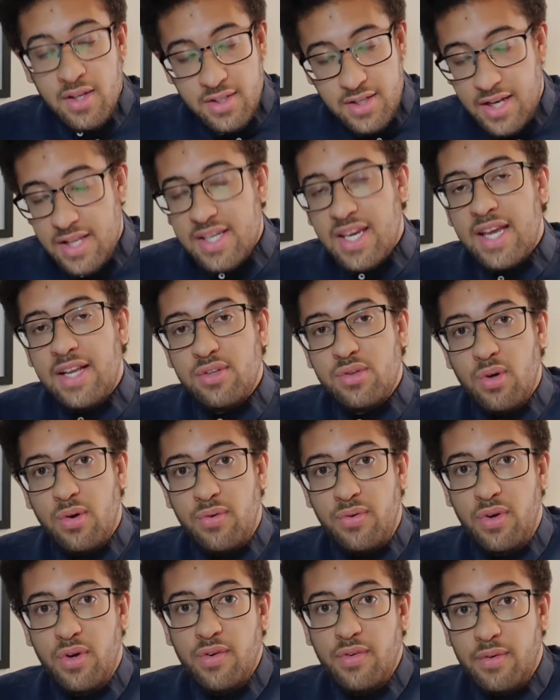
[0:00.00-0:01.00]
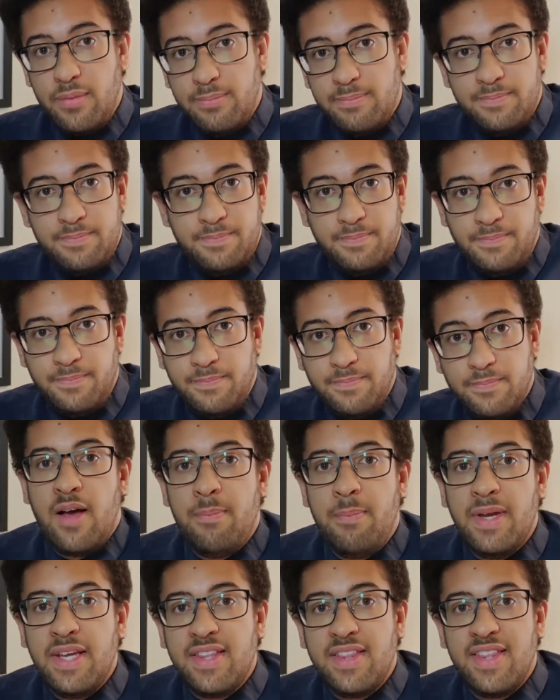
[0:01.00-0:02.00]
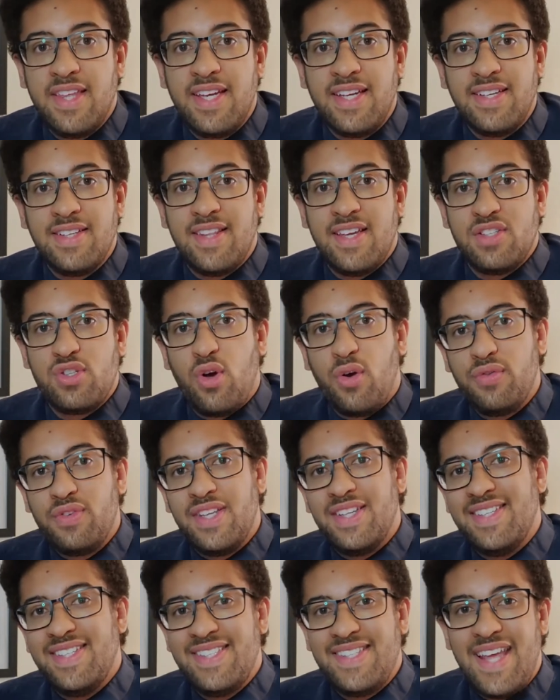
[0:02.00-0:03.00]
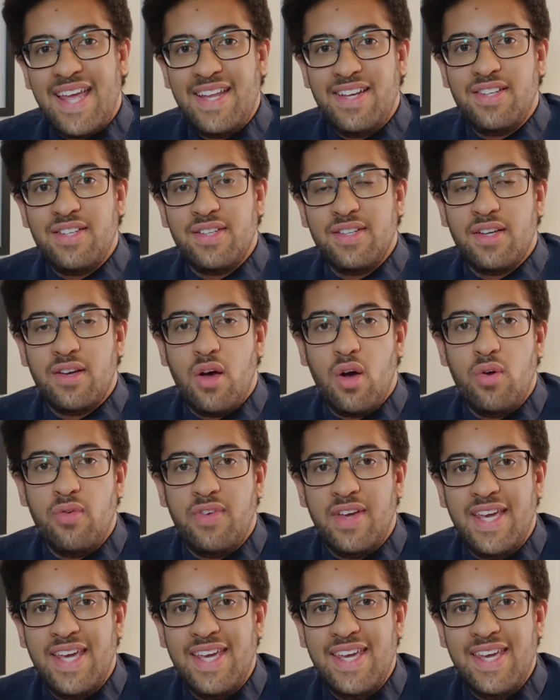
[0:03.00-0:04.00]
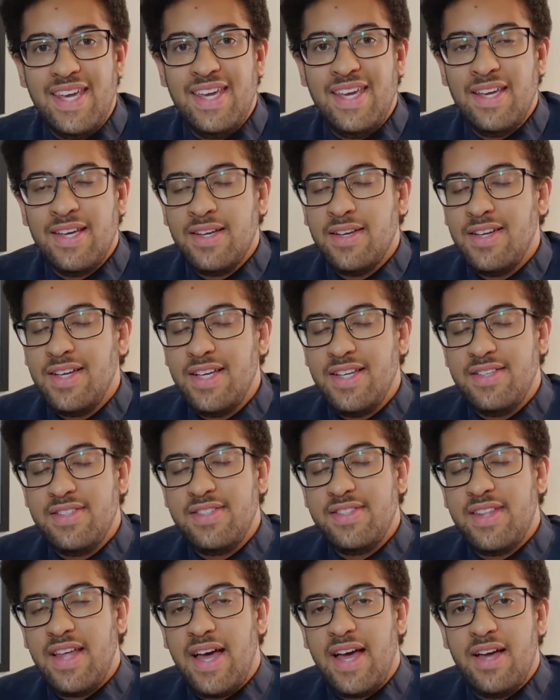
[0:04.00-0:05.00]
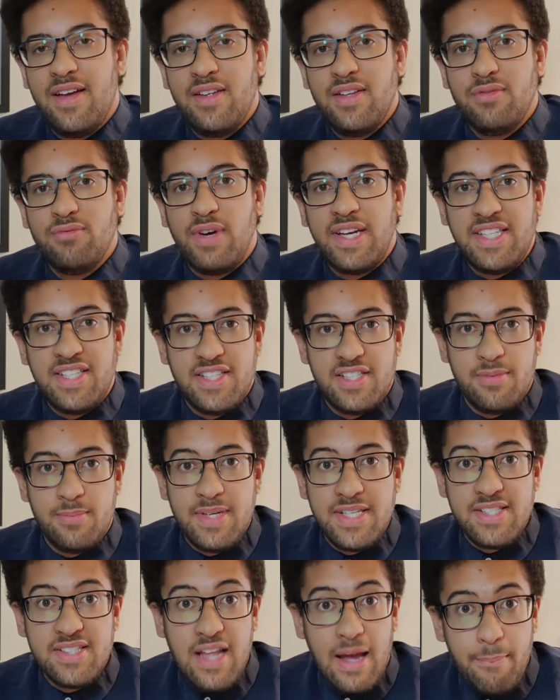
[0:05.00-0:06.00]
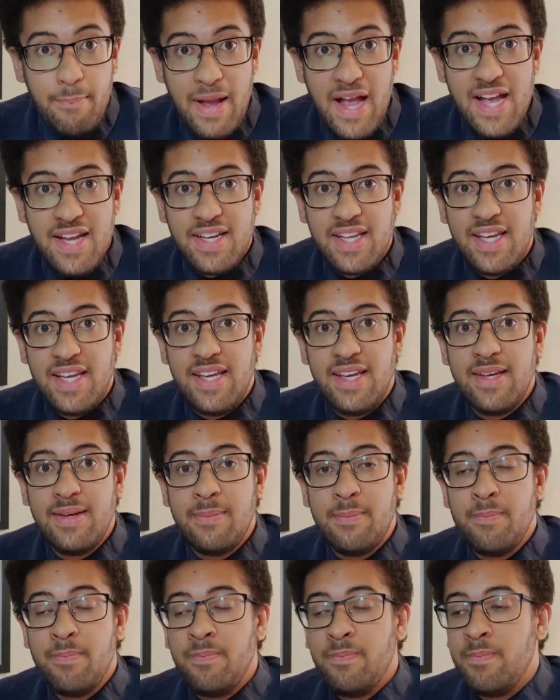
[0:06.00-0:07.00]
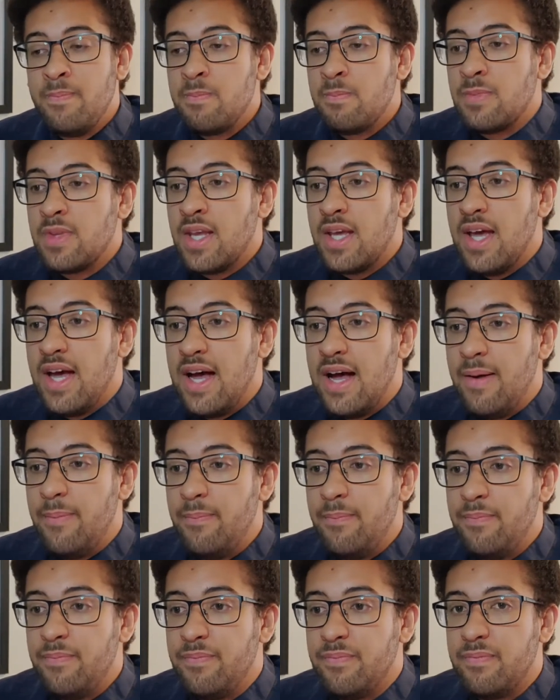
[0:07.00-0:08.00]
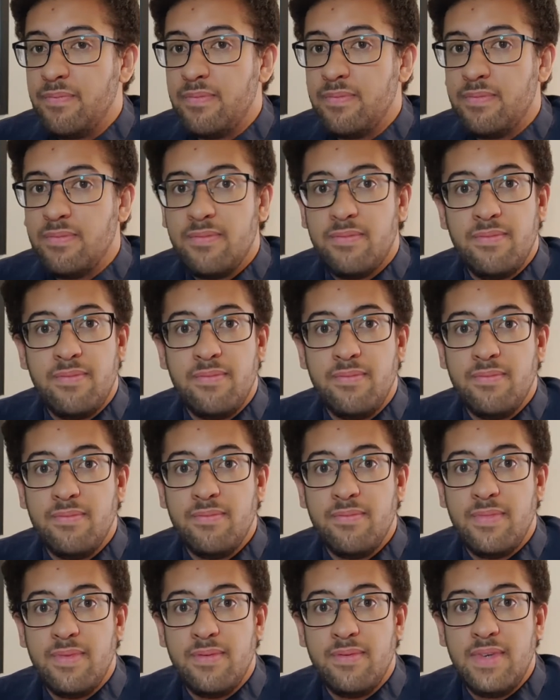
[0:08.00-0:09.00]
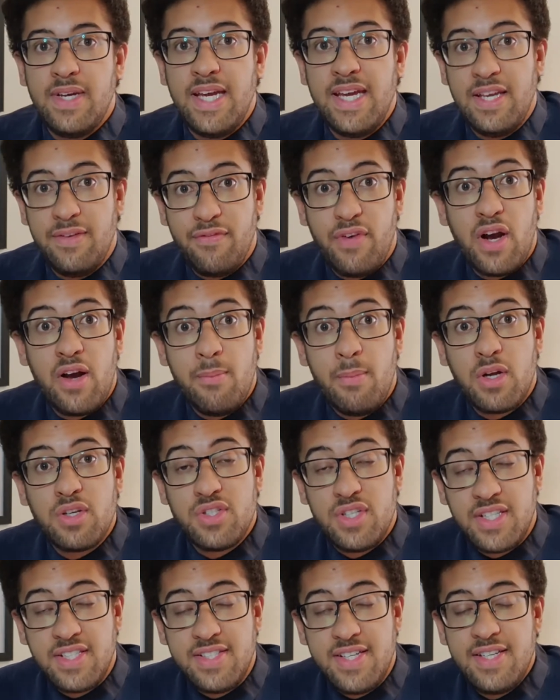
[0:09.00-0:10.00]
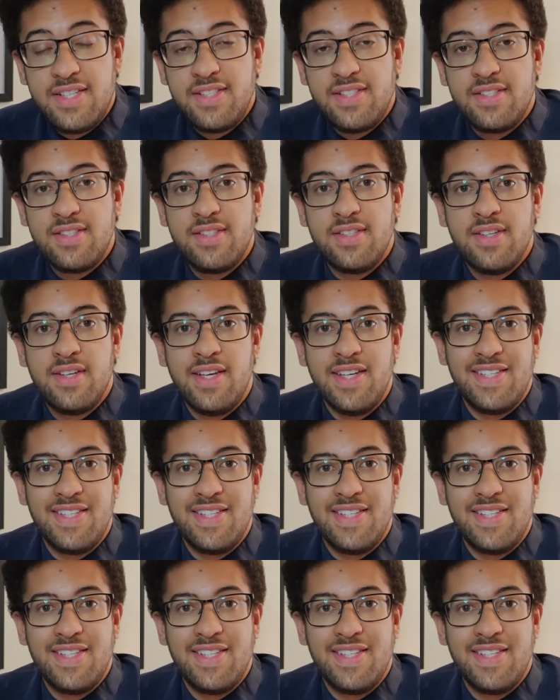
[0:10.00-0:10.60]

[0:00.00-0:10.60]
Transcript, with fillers: So let's get into a few of them. Now, a big thing that's often said over here is that racism isn't that bad here. Um, it very much exists.